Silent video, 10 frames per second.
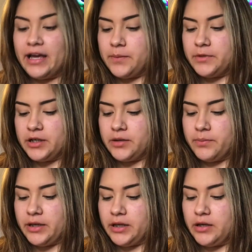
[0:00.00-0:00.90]
I'm gonna
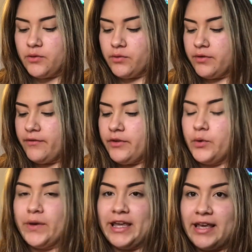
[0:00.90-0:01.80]
be
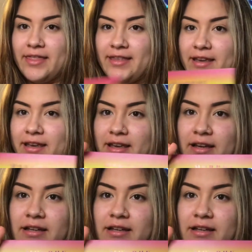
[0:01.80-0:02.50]
reviewing the